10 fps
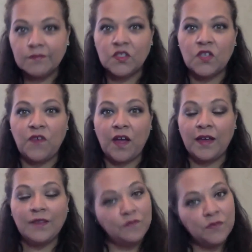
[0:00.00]
So
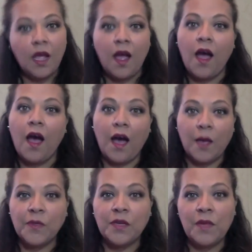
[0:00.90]
fine,
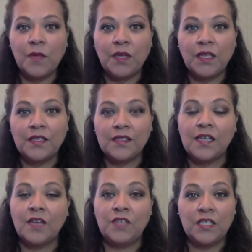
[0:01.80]
I'm going to make my
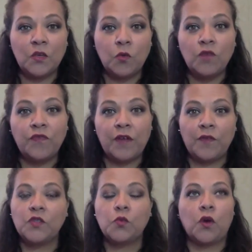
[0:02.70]
list of Disney World
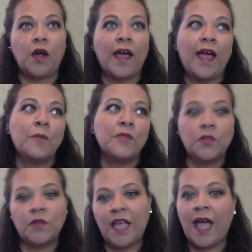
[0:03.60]
favorites where I
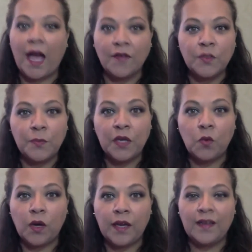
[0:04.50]
absolutely have to pick
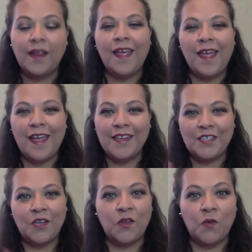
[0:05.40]
one and
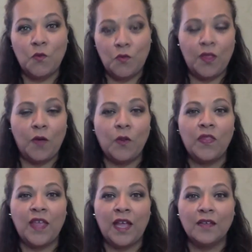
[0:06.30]
tell you that
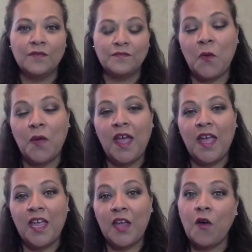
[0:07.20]
one thing.
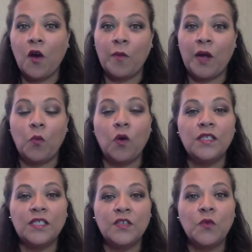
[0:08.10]
Here are my
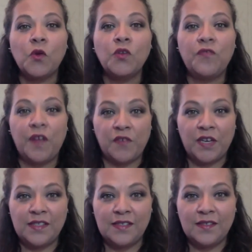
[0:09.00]
Walt Disney World
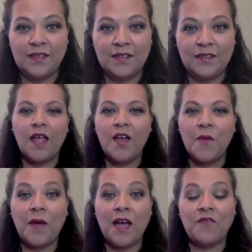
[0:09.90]
favorites.
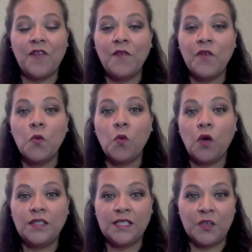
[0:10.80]
My favorite
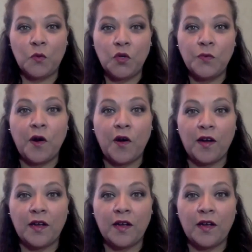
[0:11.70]
Walt Disney World park.